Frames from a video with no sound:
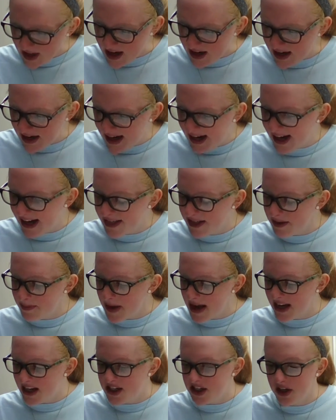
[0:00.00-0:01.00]
The
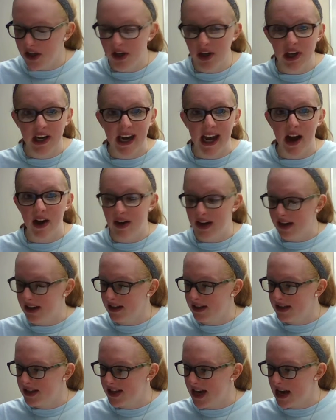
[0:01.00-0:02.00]
managerial
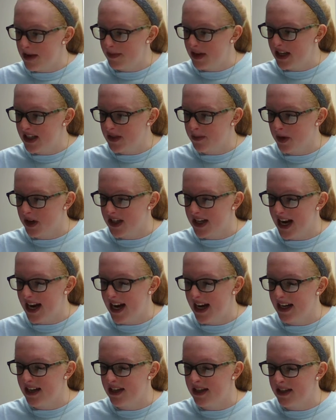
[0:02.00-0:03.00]
accounting statements
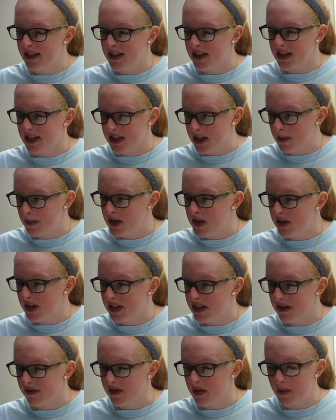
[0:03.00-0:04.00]
pertain to
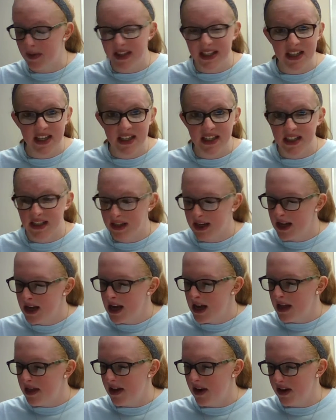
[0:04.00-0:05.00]
subunits of the business.
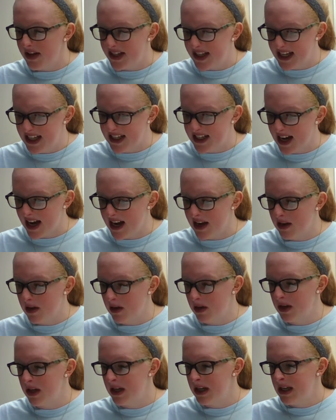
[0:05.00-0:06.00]
They're
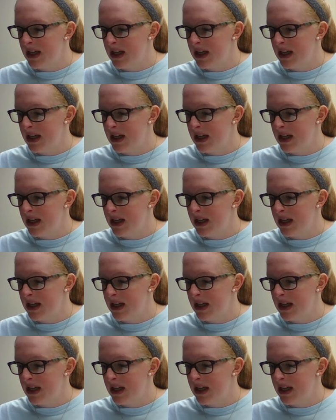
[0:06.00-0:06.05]
detailed.